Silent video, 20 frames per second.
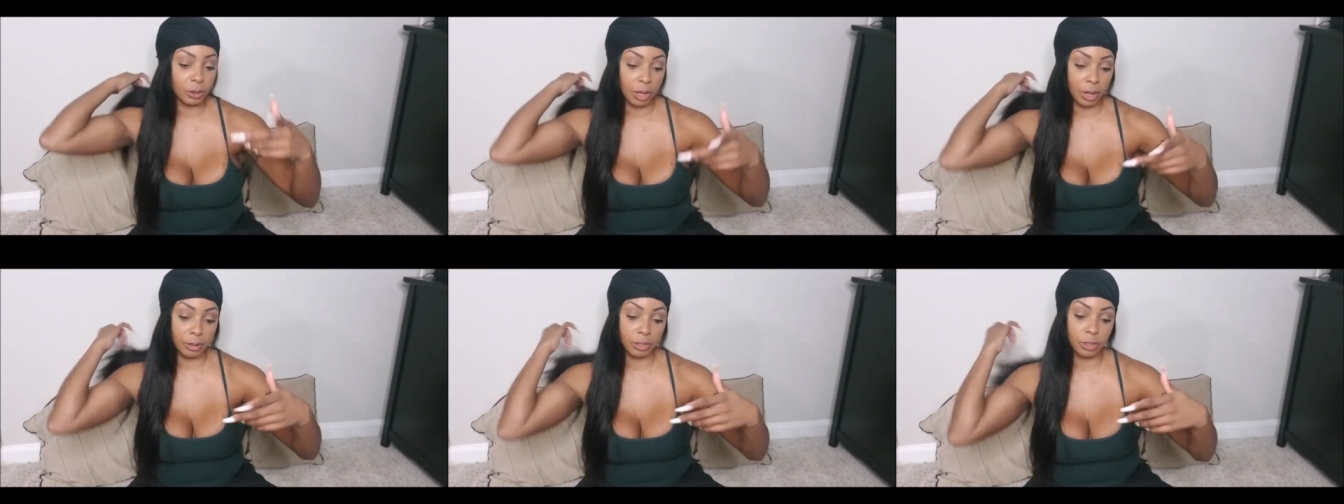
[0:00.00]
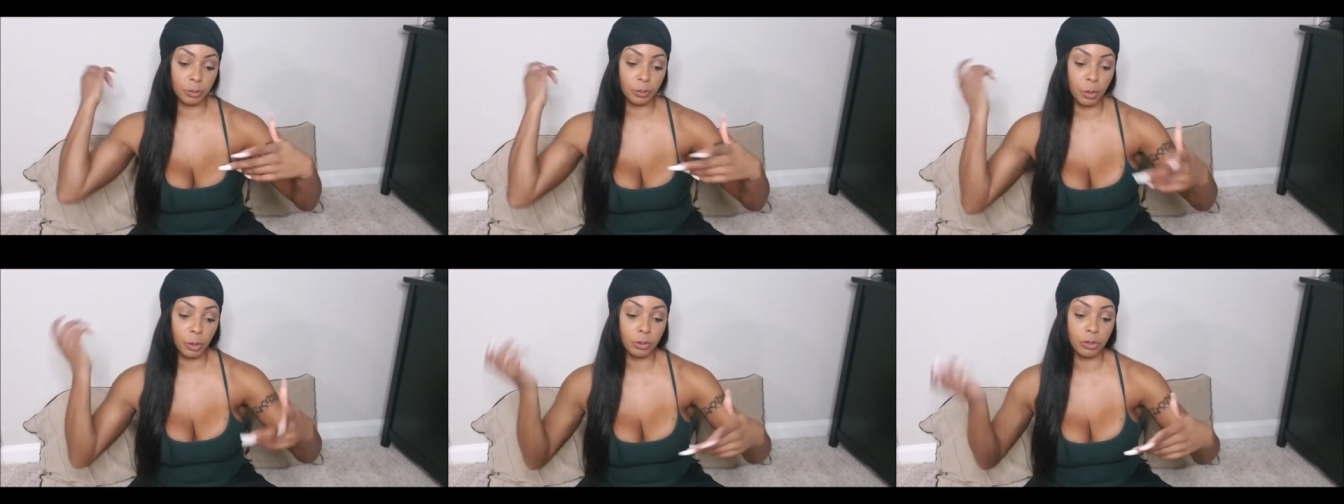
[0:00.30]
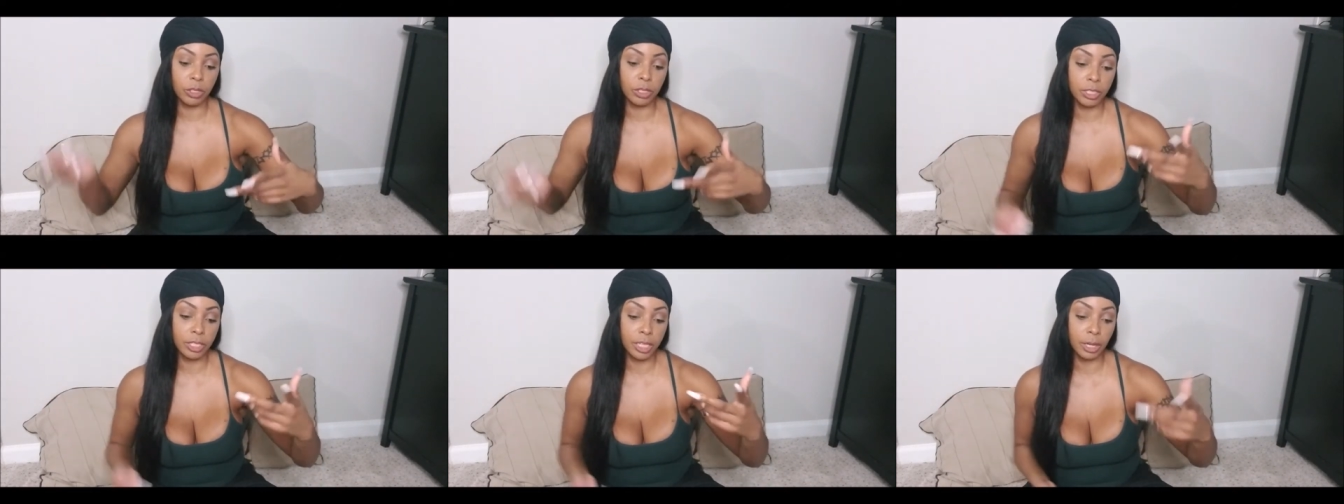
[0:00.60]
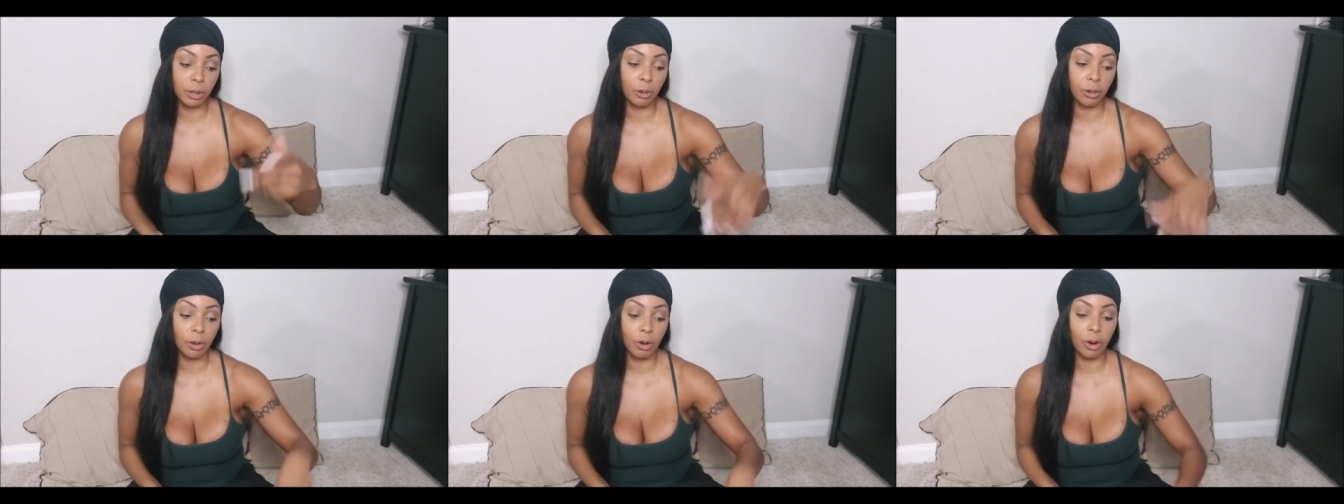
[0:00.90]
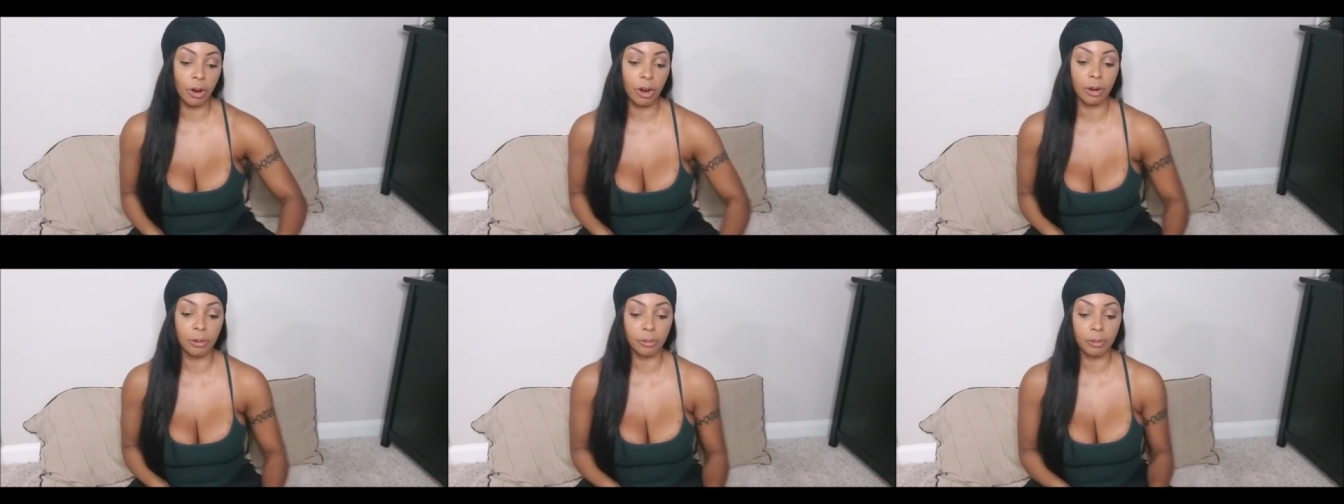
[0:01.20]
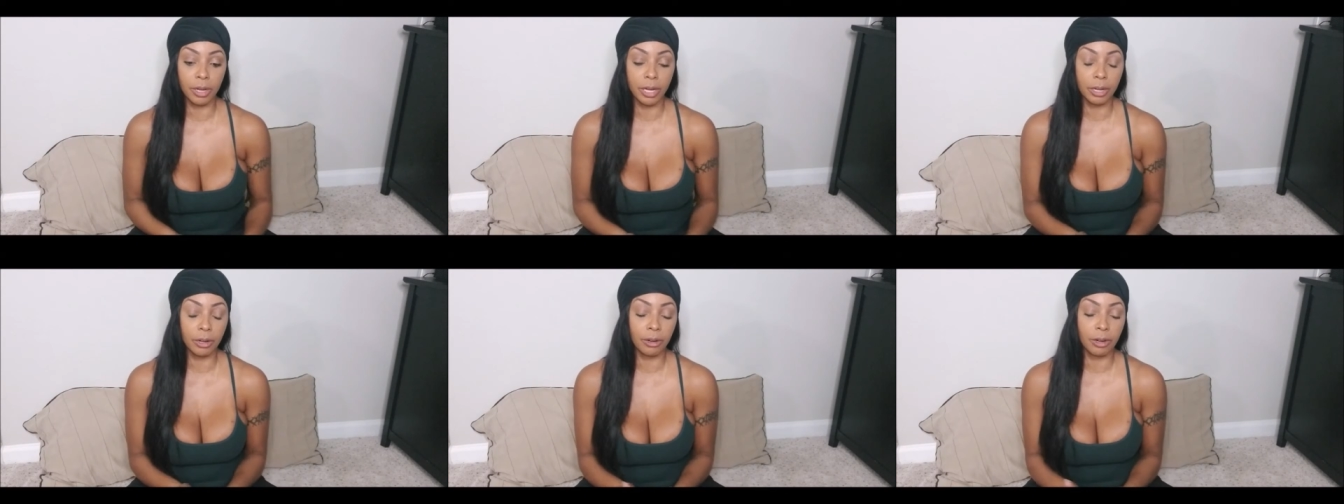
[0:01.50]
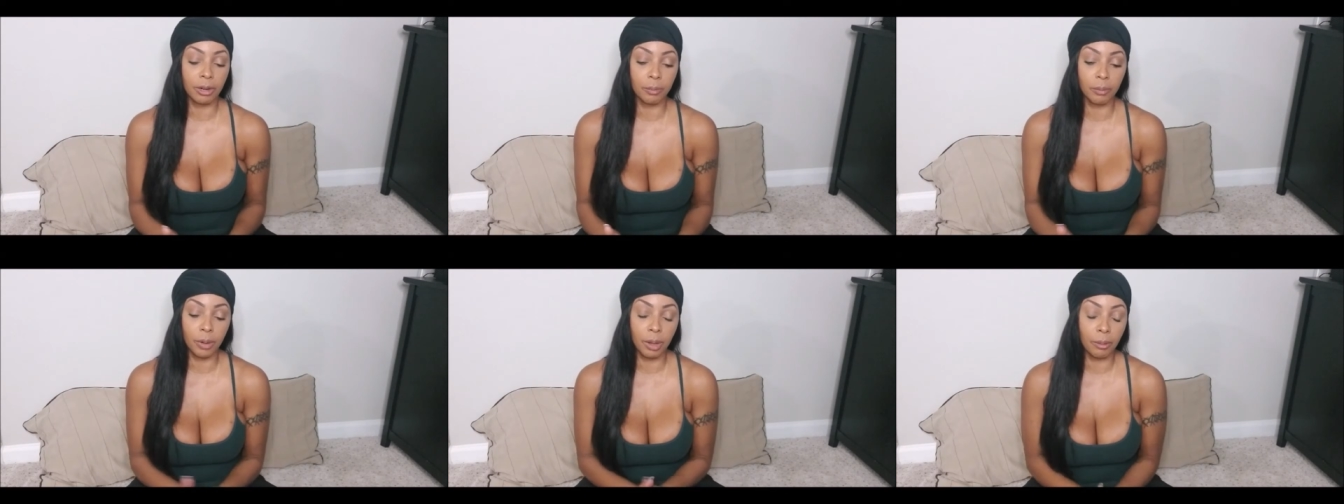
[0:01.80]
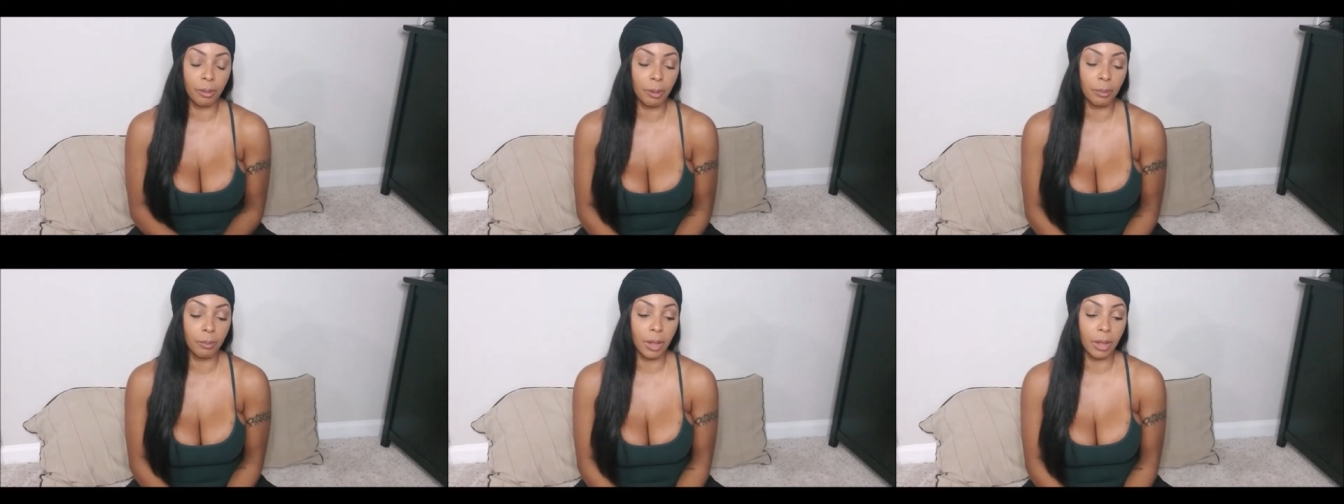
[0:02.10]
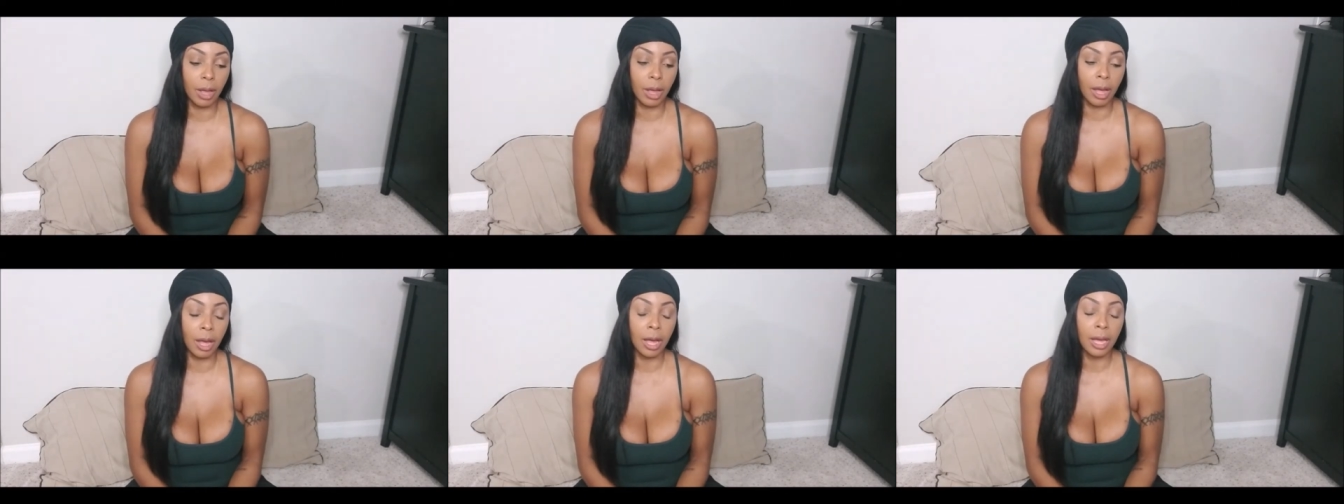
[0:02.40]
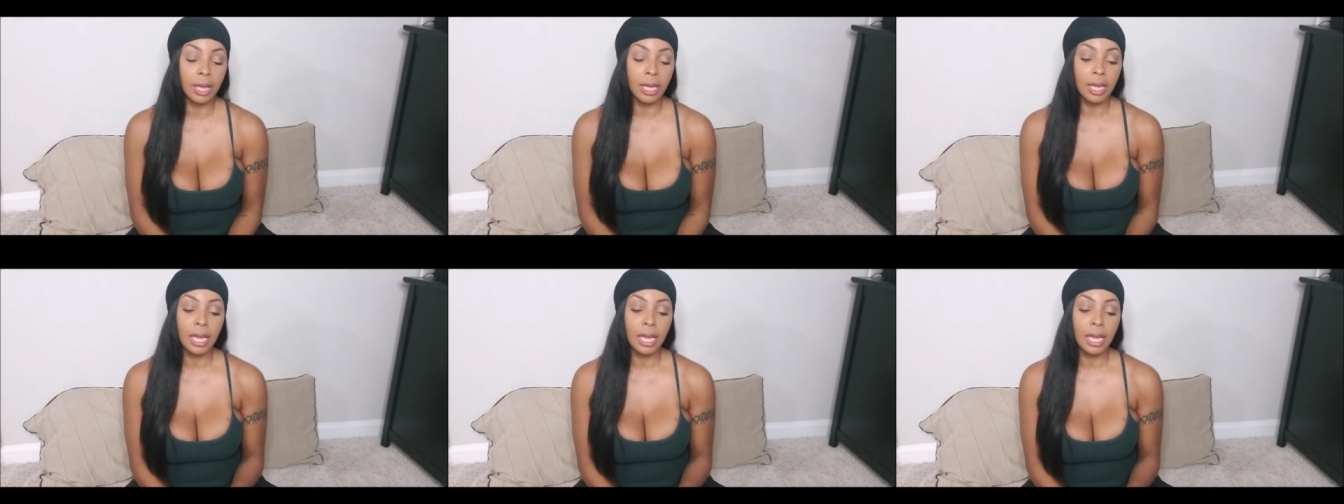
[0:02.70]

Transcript: I spoke to the tarot card reader and blah, blah, blah.